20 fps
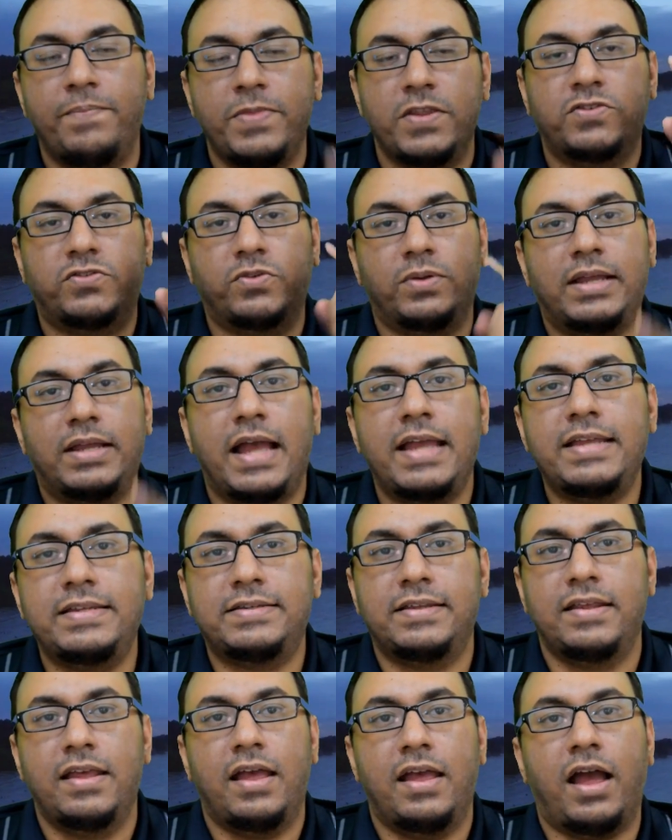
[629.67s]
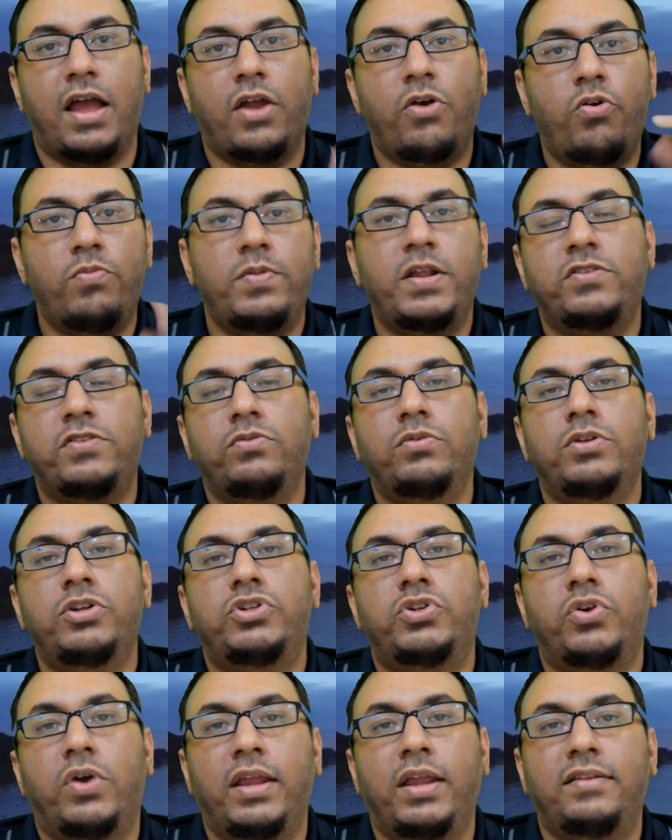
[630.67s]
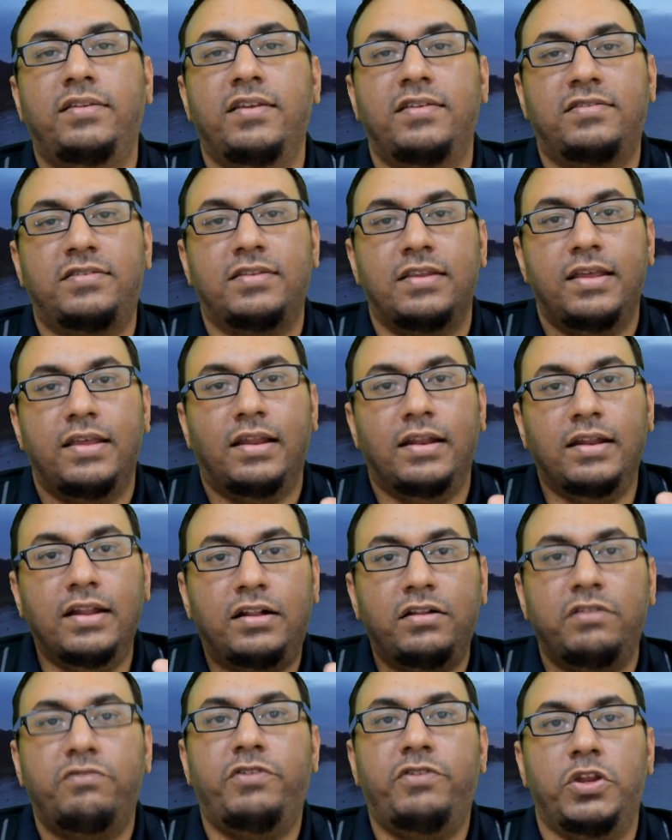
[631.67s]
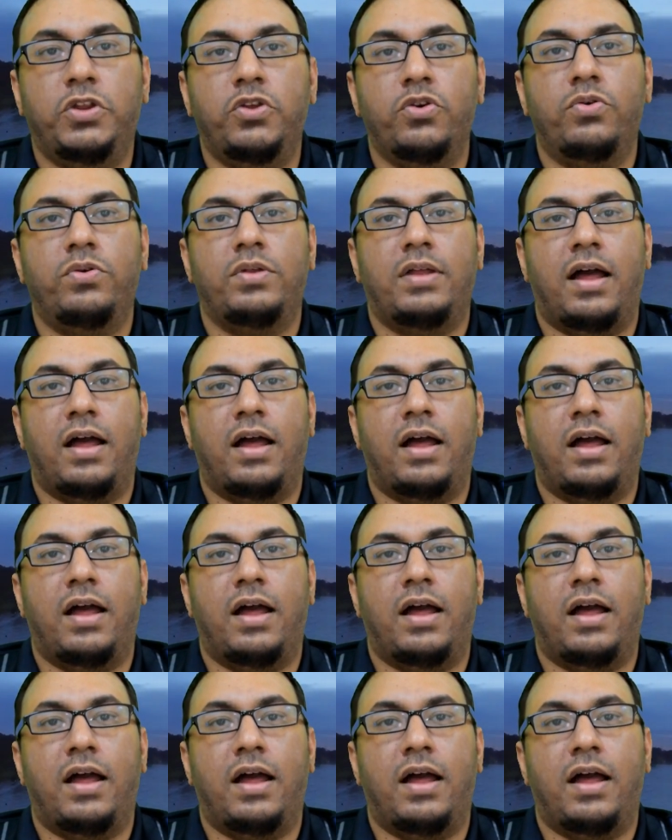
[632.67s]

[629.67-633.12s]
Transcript: So guys, I hope that you enjoyed this little video.